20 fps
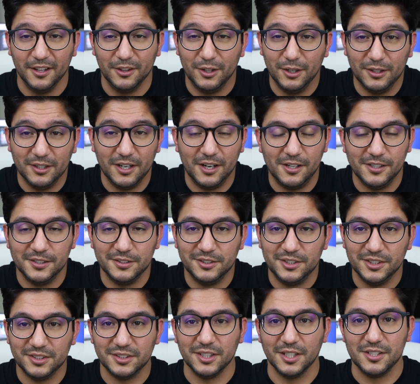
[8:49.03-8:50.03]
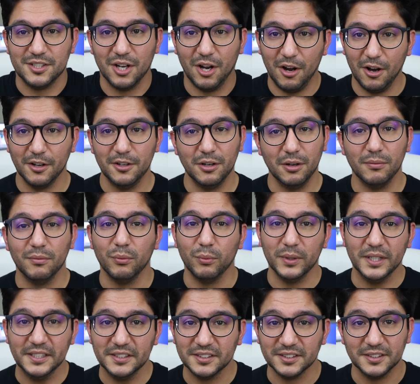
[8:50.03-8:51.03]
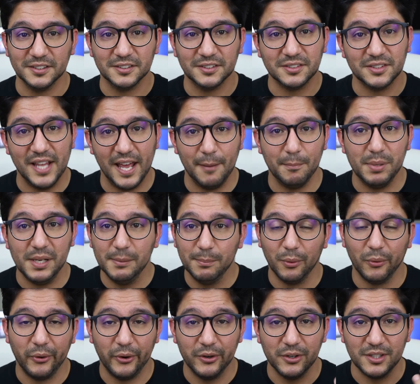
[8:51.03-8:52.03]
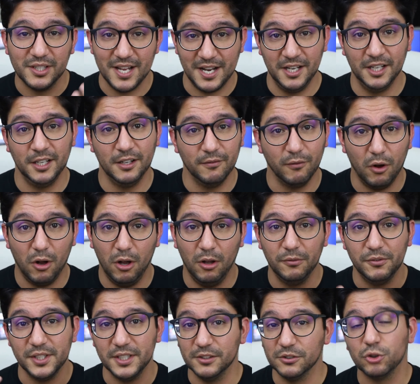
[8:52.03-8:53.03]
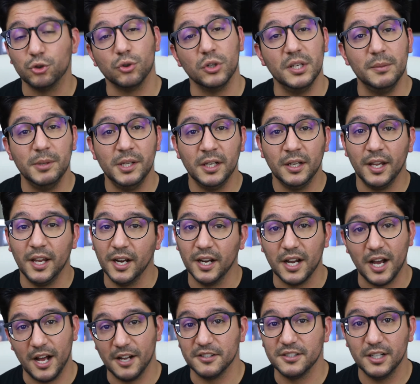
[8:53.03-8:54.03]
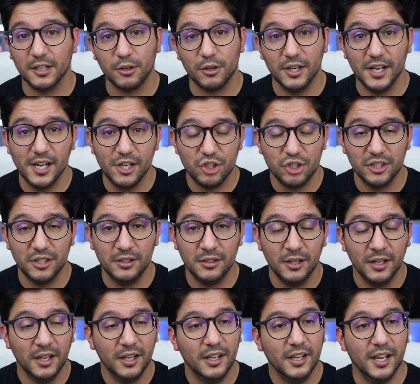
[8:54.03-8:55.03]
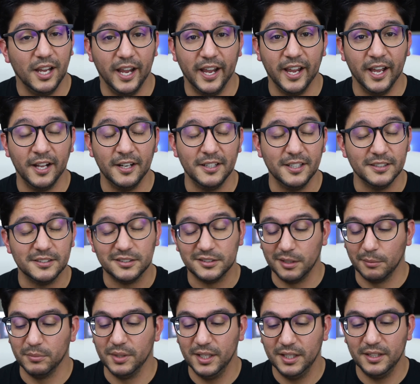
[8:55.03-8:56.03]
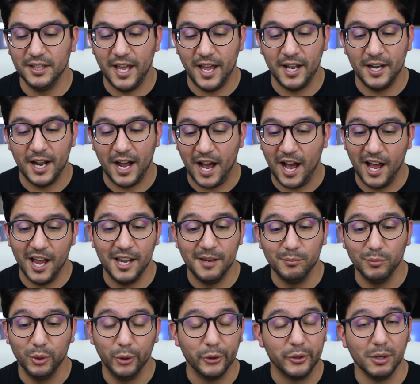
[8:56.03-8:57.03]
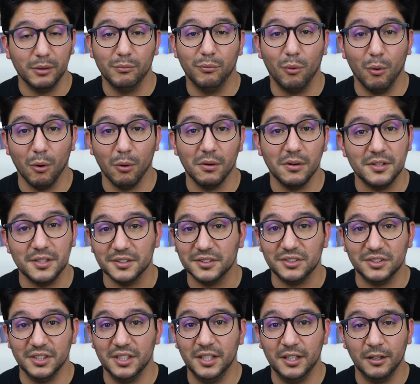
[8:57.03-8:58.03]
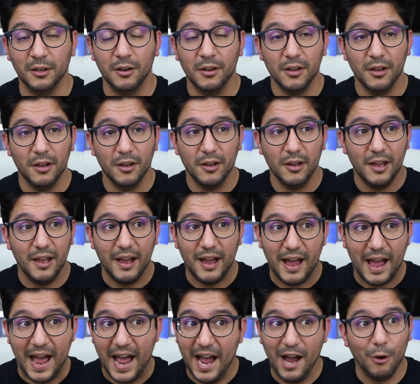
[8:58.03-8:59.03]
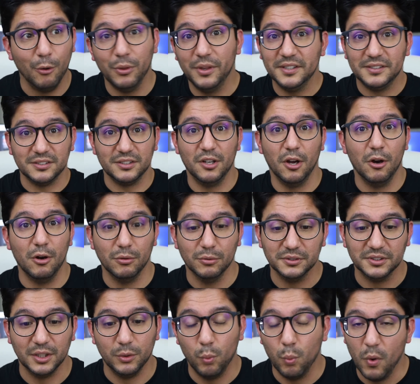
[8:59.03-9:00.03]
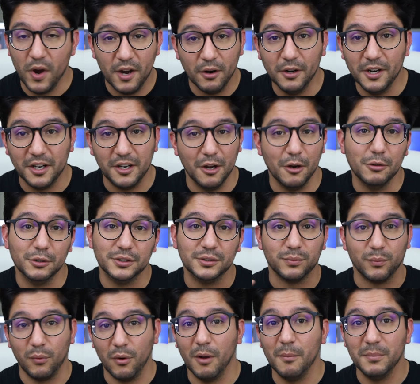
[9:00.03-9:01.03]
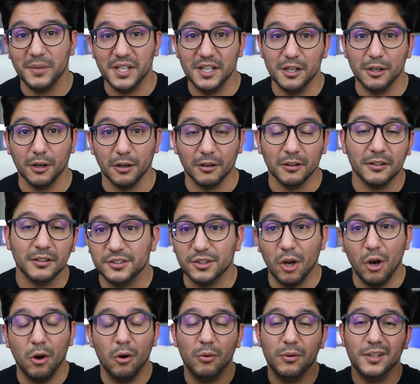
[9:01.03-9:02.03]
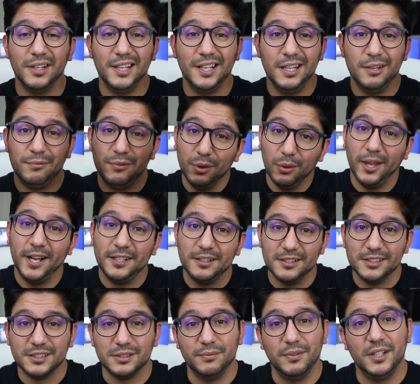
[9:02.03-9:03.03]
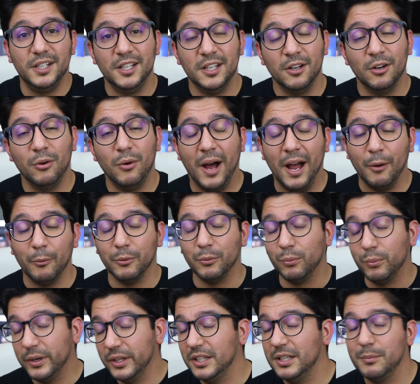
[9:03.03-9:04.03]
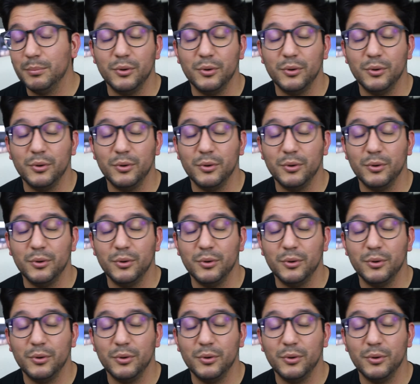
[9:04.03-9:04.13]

There are just a ton of reasons that people are getting involved in streaming and content creation, and it's something that I'm looking forward to seeing how this goes and where it goes from here. So if you like this video, I would really